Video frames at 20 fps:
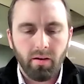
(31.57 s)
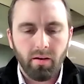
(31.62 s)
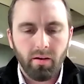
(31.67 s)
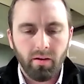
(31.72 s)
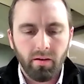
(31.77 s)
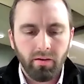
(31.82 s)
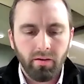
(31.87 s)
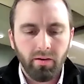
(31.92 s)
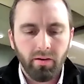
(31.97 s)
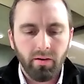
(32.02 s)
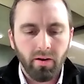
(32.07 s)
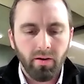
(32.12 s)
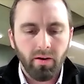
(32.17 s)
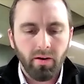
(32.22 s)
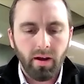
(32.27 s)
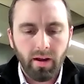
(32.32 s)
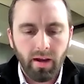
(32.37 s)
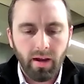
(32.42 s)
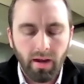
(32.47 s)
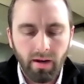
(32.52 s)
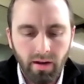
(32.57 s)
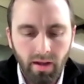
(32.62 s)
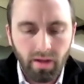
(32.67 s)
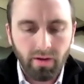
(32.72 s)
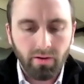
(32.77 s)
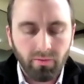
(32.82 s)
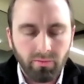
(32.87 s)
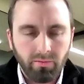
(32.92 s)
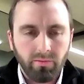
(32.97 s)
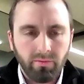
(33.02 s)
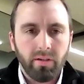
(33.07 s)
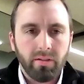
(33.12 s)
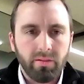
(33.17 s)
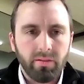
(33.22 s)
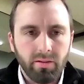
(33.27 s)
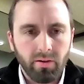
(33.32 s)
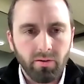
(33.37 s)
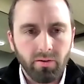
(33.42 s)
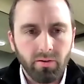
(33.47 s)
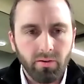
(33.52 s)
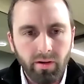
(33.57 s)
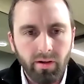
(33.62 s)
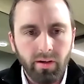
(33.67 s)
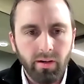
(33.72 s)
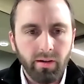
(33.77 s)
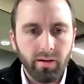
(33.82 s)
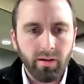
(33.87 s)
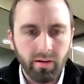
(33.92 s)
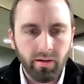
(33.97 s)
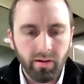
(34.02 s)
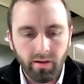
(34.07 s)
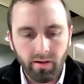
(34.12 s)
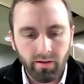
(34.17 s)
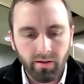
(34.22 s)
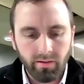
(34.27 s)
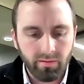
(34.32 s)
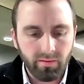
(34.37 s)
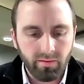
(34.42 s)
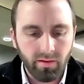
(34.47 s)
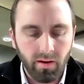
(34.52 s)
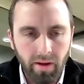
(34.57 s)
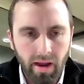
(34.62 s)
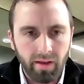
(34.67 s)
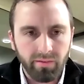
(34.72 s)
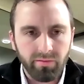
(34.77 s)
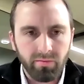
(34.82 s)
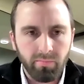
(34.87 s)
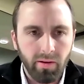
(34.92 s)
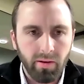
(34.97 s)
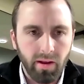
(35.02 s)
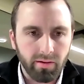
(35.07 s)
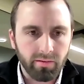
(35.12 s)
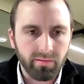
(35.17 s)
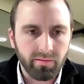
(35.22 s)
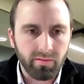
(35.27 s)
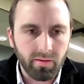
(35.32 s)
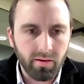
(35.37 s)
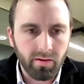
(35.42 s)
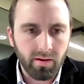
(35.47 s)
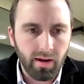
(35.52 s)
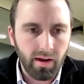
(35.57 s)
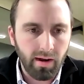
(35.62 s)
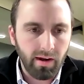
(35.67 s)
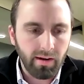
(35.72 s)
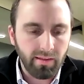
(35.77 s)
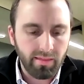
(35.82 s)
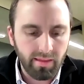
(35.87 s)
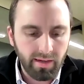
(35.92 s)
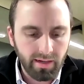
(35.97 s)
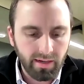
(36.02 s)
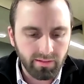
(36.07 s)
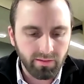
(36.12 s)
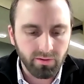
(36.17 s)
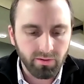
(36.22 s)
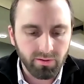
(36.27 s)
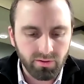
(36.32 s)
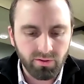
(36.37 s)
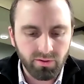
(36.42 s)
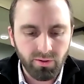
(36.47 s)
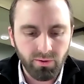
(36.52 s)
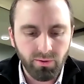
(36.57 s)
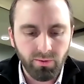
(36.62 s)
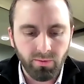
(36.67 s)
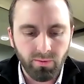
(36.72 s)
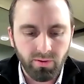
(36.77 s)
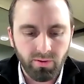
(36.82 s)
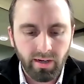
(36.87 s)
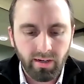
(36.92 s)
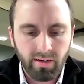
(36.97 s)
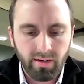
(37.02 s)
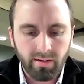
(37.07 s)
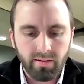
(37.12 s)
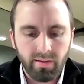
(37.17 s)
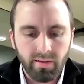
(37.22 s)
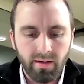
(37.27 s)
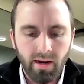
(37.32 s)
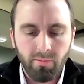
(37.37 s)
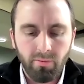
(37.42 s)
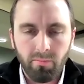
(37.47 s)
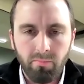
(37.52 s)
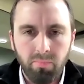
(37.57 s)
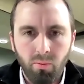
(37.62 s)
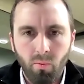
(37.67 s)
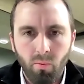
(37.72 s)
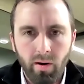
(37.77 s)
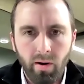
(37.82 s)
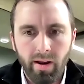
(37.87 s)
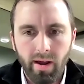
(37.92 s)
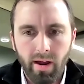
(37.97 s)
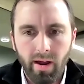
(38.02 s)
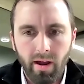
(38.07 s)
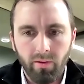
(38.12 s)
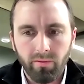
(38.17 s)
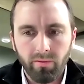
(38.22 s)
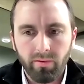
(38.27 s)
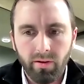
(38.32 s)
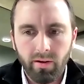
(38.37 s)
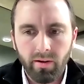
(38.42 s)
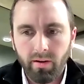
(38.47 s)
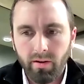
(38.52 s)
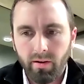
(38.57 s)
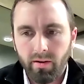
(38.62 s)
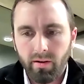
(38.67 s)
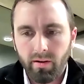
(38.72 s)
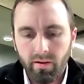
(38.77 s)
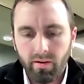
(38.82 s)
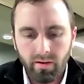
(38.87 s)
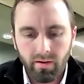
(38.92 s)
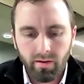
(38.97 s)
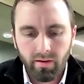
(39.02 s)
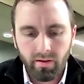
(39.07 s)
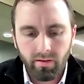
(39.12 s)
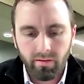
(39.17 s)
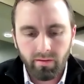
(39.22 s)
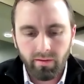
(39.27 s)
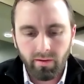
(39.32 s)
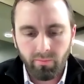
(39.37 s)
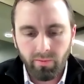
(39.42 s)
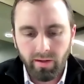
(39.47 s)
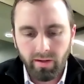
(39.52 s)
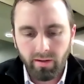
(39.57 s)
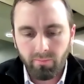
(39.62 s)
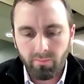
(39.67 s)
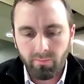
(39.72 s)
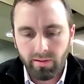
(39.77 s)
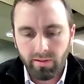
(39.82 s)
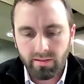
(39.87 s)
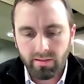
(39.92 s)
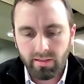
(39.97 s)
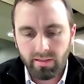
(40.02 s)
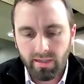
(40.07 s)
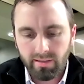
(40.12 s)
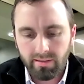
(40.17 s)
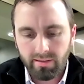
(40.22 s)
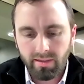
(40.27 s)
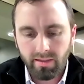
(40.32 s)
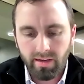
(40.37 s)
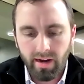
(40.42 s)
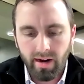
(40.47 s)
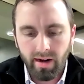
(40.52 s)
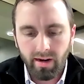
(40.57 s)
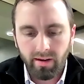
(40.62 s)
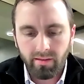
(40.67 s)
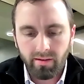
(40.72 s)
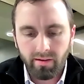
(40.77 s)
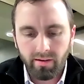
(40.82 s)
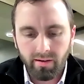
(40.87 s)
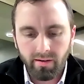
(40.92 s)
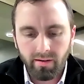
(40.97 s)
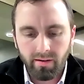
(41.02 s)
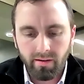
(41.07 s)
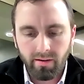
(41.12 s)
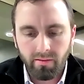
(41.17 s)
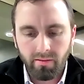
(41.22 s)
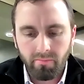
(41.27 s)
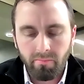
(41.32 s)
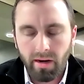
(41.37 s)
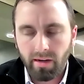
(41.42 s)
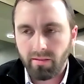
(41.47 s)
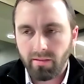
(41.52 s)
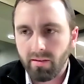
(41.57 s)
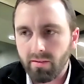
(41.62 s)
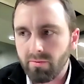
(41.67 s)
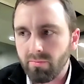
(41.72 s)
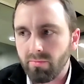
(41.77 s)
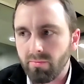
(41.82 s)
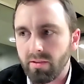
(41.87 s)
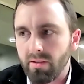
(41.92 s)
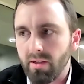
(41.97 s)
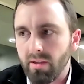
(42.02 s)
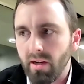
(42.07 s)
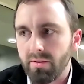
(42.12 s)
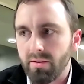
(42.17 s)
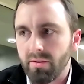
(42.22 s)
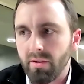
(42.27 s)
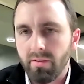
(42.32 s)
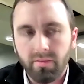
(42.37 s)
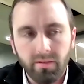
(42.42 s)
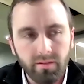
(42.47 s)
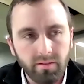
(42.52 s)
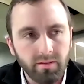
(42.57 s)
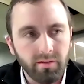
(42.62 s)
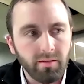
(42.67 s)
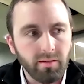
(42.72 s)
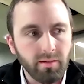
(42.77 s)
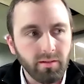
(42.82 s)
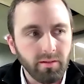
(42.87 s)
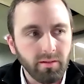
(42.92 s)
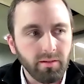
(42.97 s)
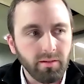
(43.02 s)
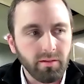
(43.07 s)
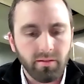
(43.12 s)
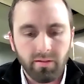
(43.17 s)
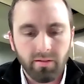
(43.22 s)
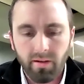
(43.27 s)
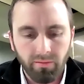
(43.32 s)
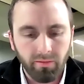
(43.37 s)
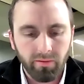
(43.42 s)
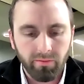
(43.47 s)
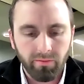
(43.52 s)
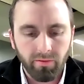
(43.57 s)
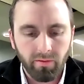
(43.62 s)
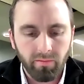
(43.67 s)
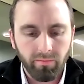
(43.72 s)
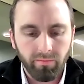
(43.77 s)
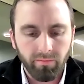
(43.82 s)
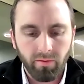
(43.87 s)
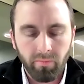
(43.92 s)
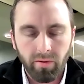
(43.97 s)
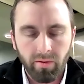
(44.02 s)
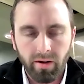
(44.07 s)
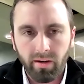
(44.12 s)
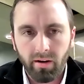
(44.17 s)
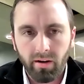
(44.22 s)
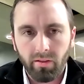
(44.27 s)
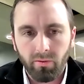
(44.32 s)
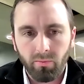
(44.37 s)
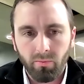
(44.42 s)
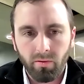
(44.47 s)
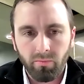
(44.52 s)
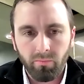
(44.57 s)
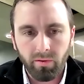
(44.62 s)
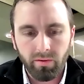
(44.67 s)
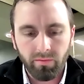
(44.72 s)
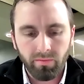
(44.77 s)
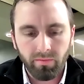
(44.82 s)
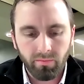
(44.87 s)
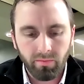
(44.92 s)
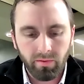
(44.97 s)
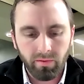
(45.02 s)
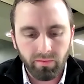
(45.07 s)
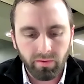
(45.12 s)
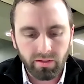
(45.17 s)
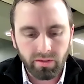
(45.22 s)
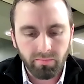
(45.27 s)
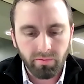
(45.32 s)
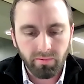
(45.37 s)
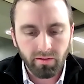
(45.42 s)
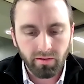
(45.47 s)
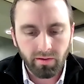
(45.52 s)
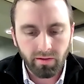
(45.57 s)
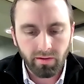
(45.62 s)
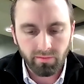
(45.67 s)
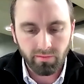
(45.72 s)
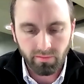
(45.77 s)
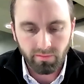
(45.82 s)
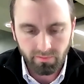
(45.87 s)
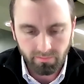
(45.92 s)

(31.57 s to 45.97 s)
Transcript: I don't disagree in some aspects. I think there's two things that I would point out that we see today that make this recession different from any other one we've experienced